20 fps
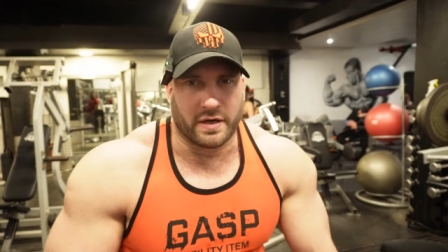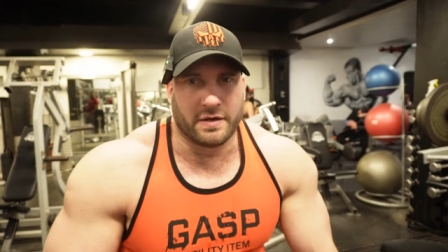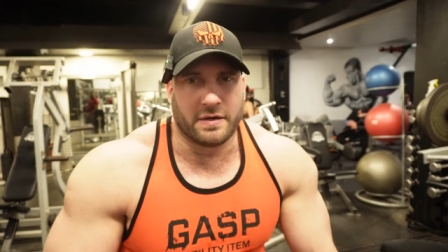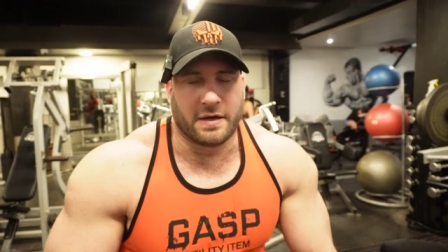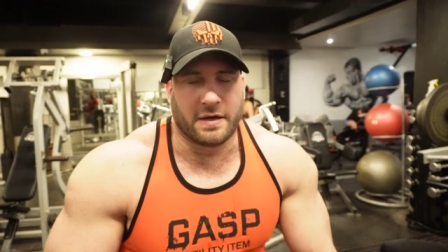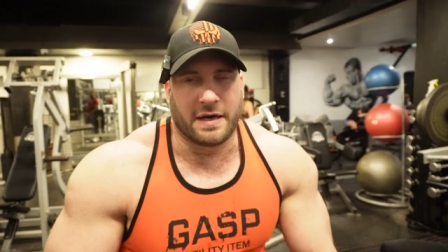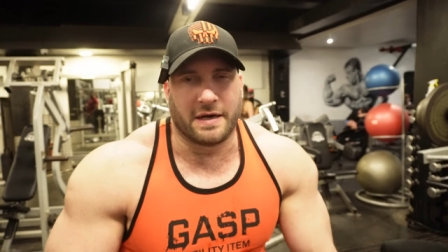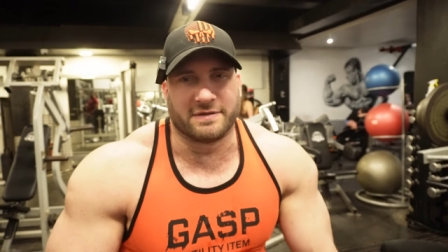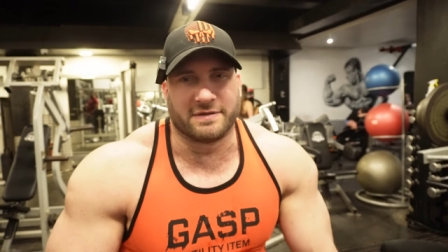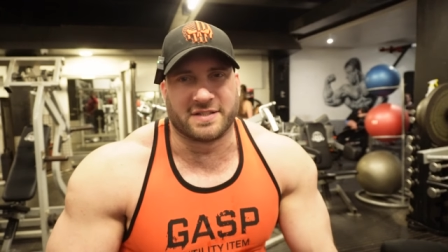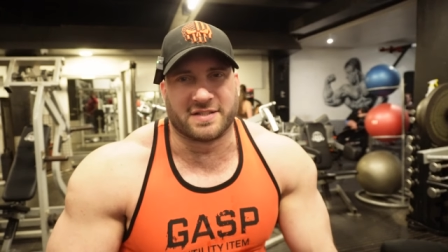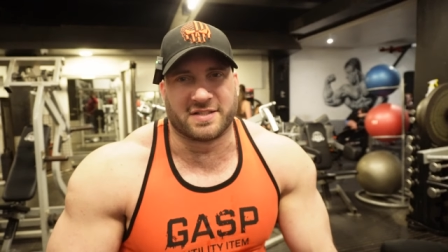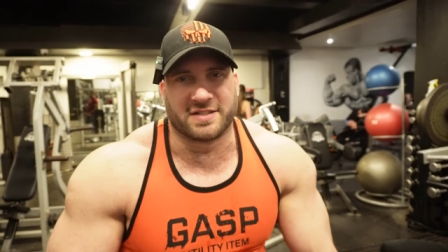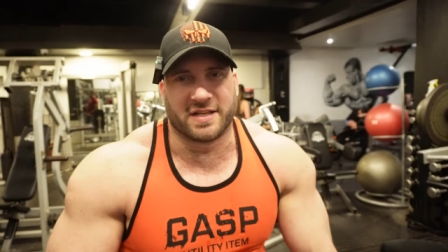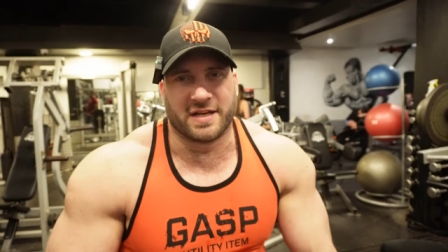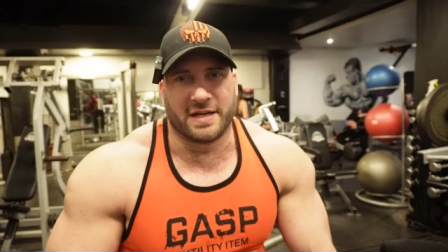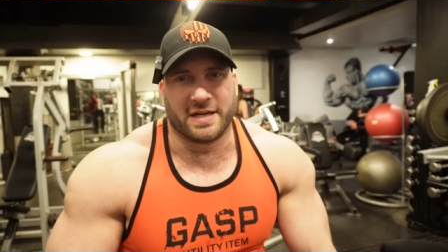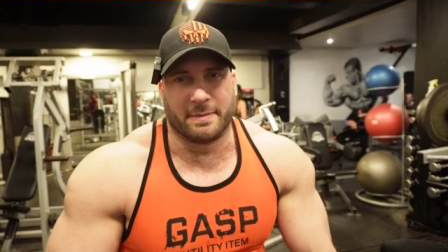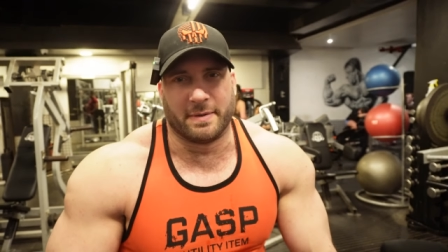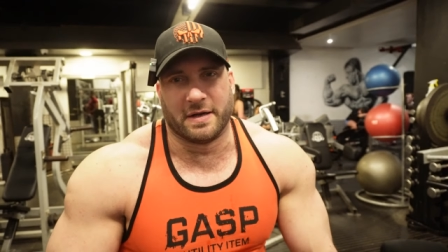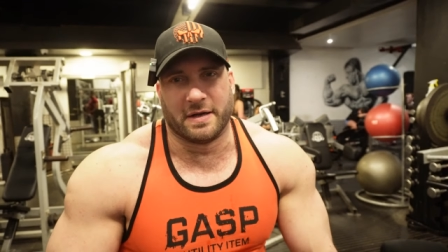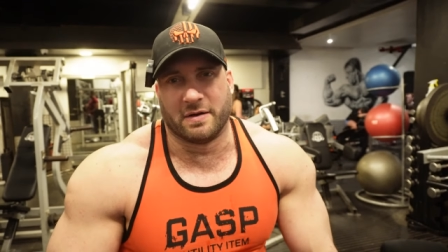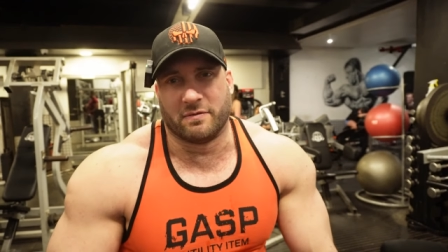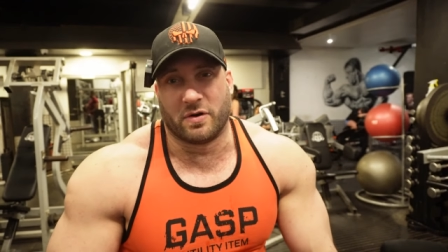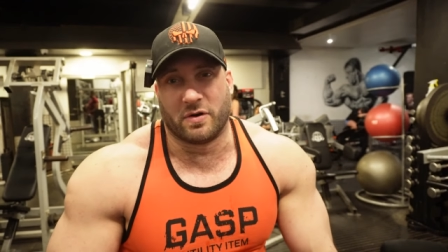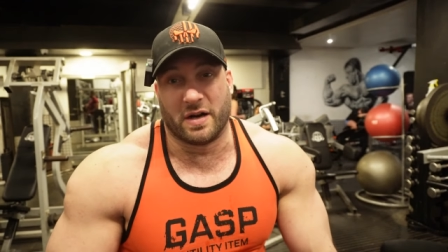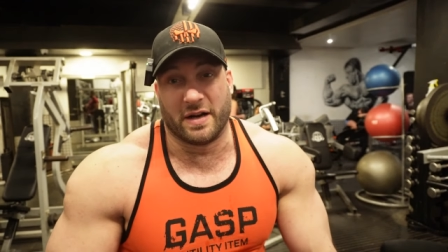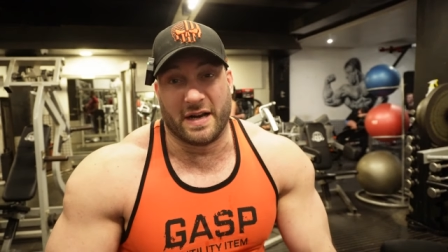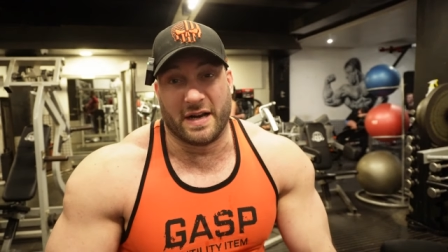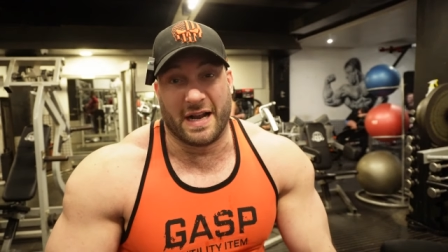I have to see, but
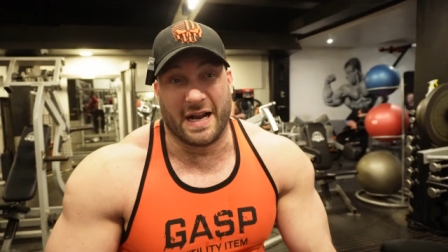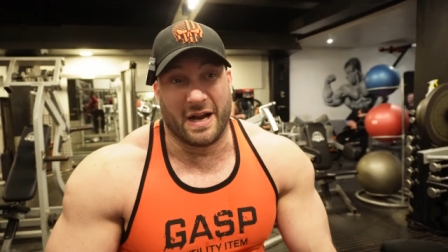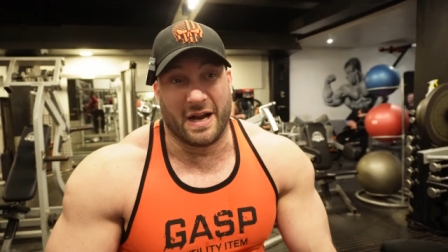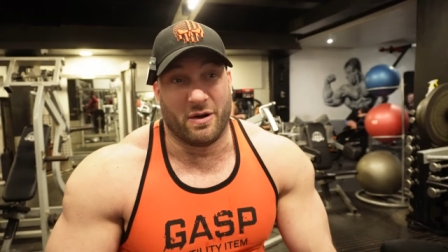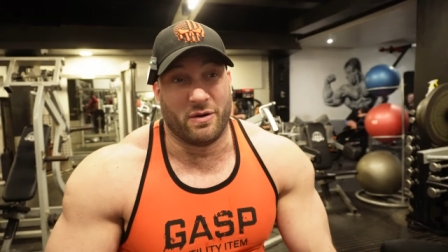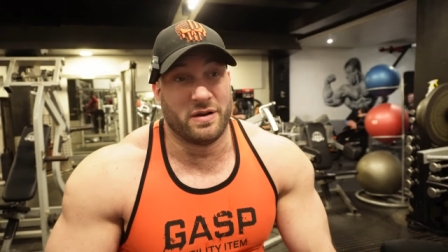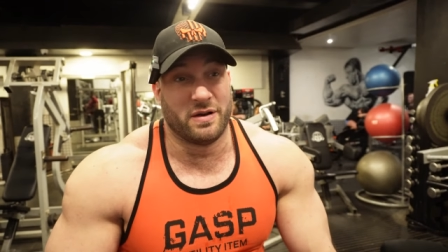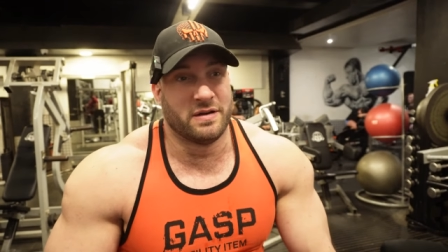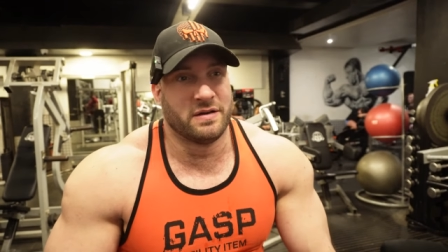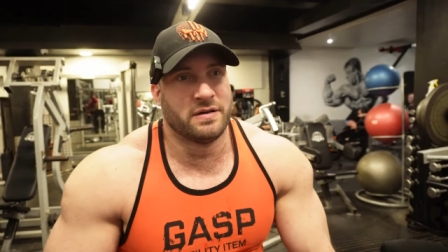right now,